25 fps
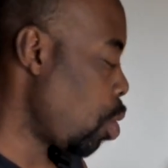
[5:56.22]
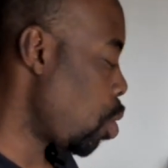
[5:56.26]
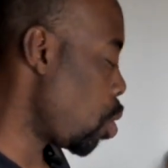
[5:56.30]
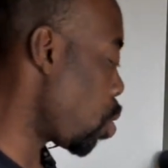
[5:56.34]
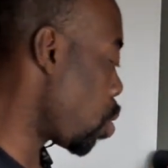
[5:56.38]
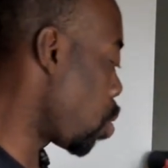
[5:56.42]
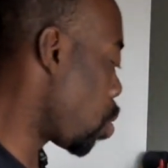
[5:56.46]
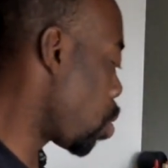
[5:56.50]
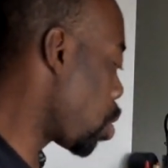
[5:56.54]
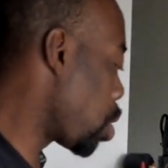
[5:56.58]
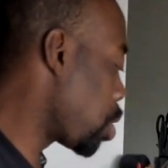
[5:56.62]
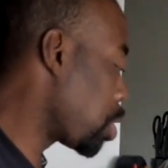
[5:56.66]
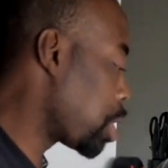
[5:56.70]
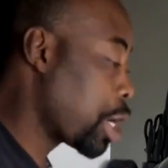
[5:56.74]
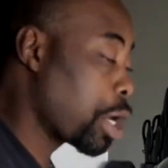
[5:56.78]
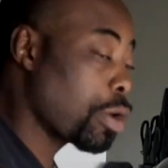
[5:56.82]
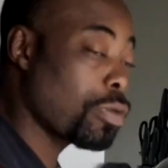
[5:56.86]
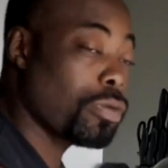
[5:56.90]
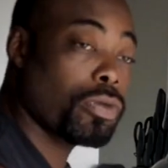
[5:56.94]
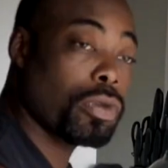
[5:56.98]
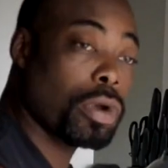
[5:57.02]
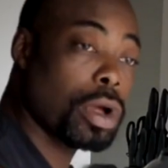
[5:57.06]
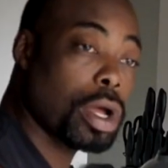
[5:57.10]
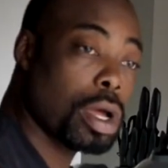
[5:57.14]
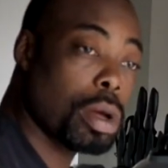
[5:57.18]
or
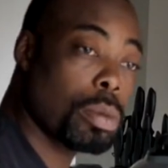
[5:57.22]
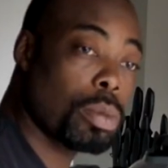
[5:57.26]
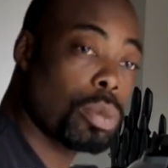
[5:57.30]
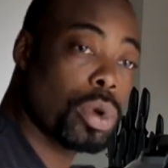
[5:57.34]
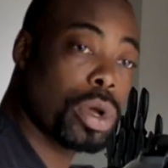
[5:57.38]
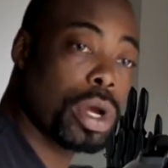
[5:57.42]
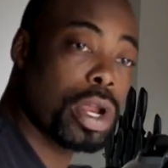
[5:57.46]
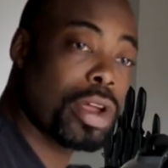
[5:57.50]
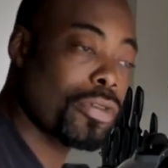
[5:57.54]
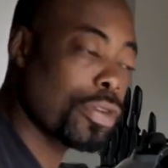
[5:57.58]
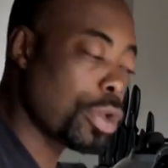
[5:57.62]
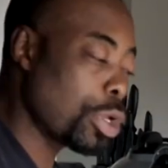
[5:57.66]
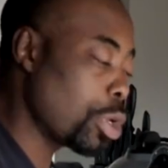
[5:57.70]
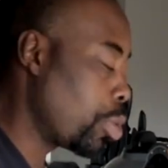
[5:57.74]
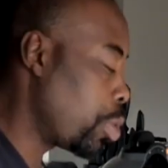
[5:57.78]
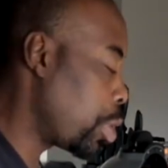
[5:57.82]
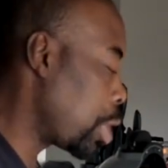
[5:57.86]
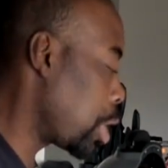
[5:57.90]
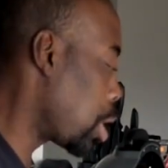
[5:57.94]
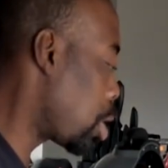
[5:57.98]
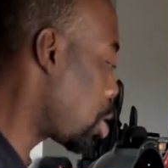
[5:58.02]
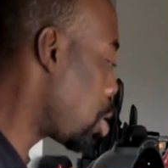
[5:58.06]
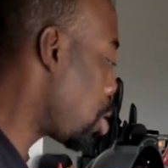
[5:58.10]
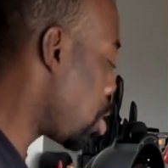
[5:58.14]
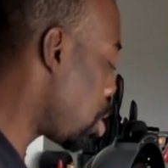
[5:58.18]
that rub, whatever you
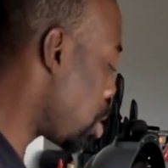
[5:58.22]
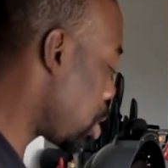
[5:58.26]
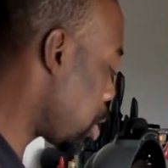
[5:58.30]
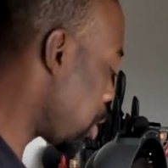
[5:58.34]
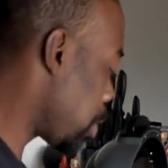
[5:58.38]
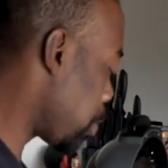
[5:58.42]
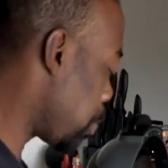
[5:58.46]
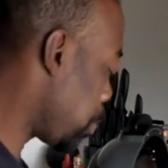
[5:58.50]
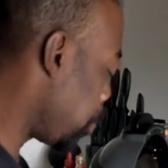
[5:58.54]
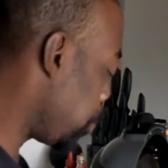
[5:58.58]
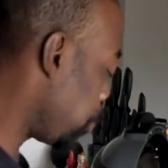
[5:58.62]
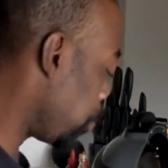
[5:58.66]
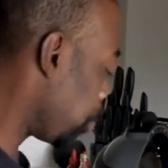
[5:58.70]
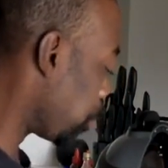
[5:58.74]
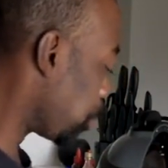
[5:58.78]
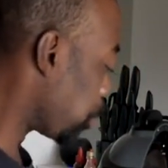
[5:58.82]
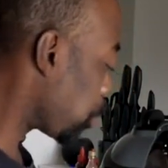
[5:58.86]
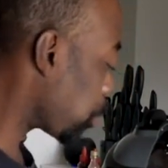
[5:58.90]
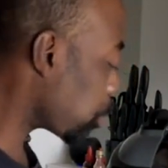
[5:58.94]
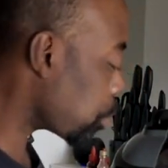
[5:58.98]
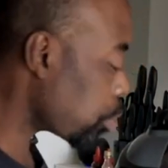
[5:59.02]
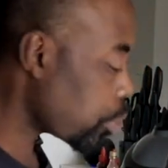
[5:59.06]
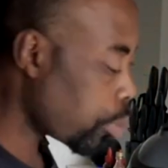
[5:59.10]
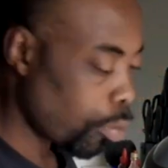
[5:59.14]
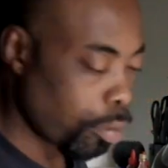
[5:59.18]
want to call it.
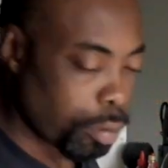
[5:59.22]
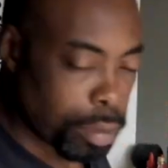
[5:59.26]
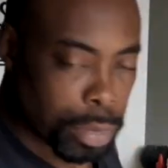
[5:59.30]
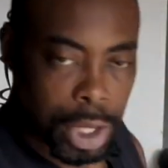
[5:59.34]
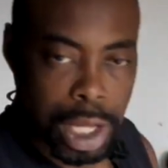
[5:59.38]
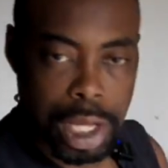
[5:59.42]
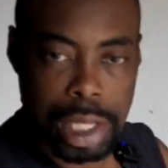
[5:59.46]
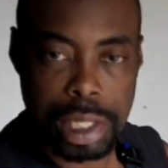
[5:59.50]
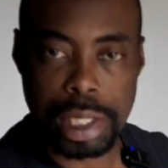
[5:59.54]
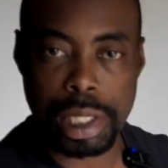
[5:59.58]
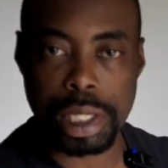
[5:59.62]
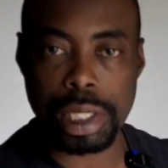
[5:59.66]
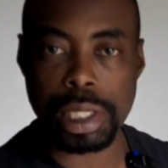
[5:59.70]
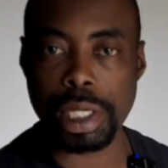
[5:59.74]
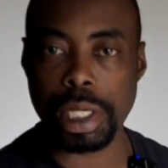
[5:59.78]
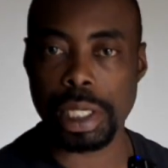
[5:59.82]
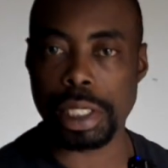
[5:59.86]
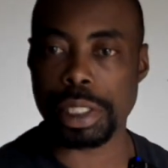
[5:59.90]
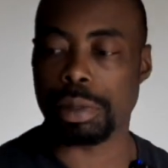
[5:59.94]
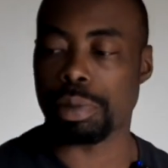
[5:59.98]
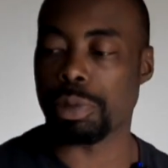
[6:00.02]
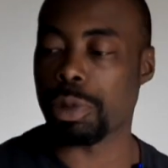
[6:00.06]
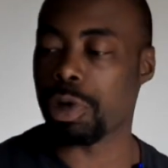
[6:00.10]
And then let's